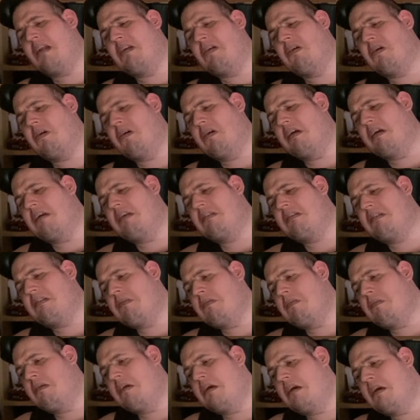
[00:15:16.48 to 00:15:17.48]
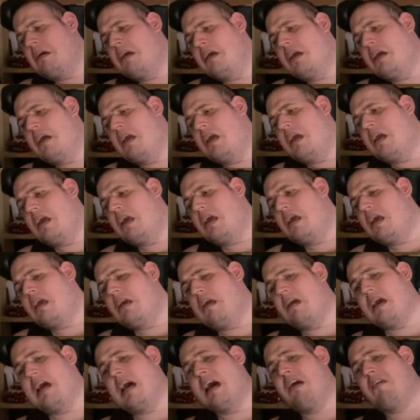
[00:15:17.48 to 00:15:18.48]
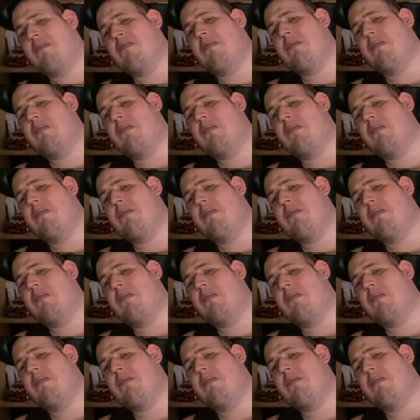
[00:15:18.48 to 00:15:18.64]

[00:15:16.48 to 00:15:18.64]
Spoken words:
noise, you have